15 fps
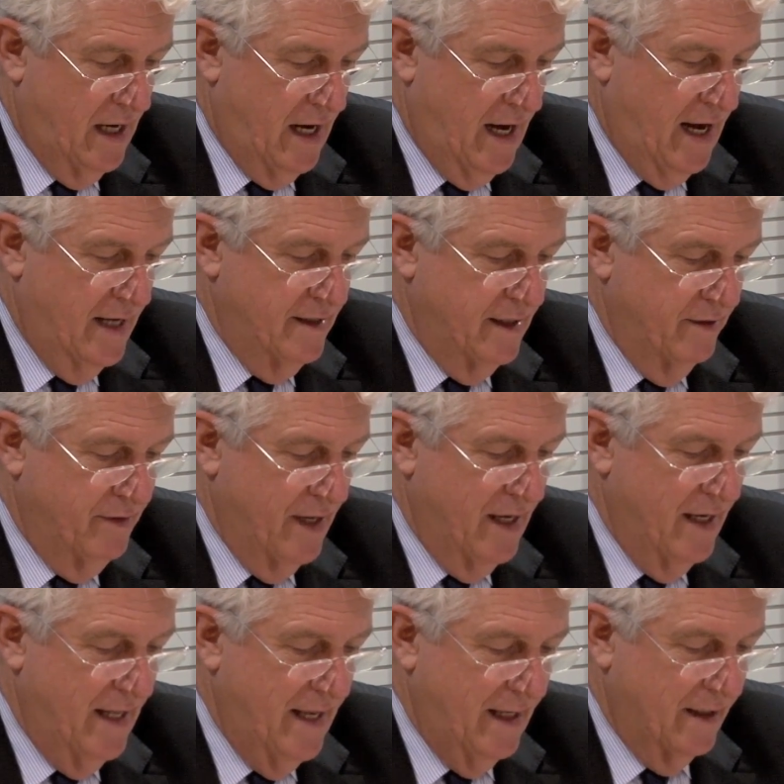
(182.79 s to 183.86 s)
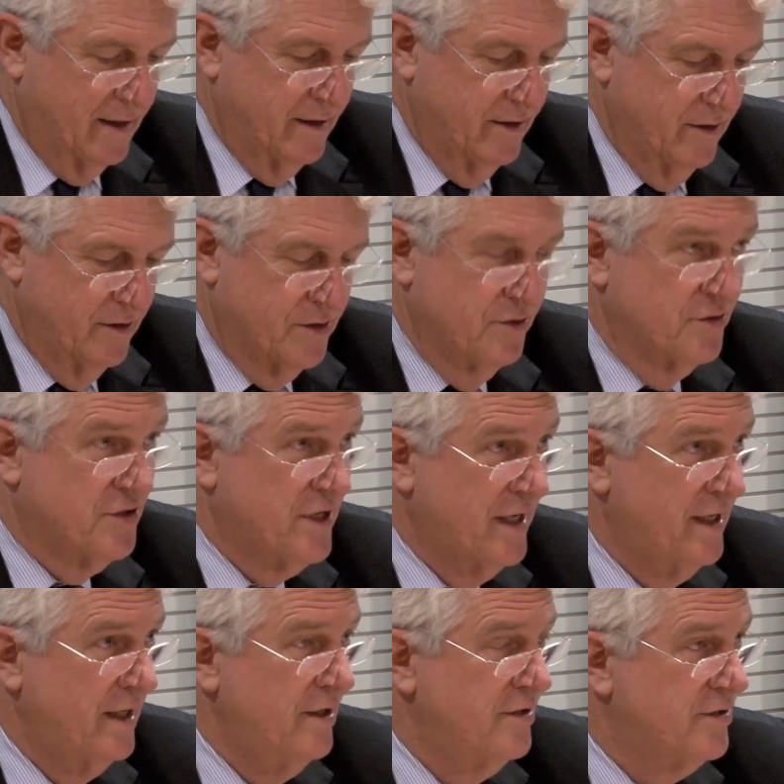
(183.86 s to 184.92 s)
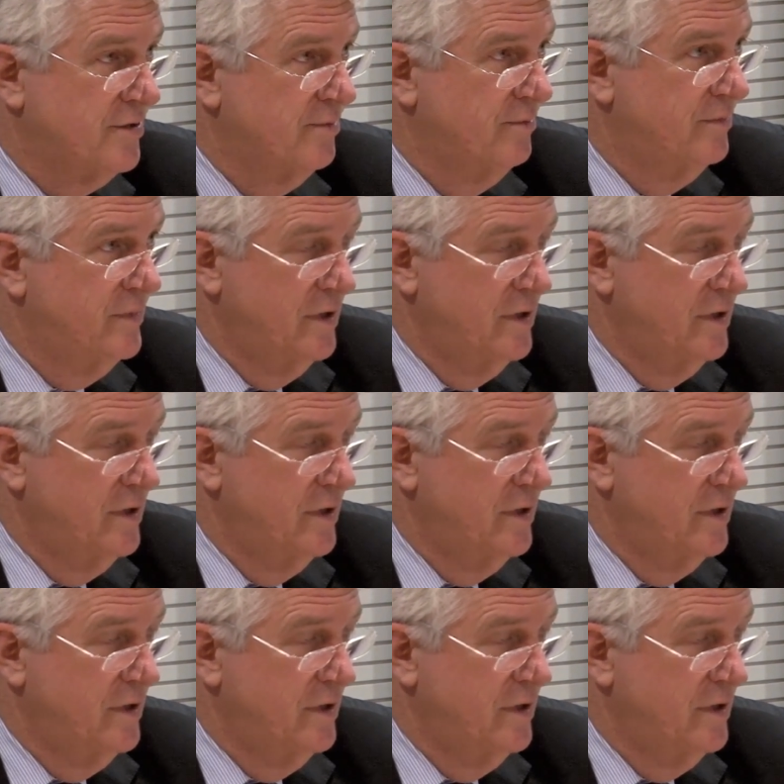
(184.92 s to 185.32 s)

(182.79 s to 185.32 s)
and their link to cities,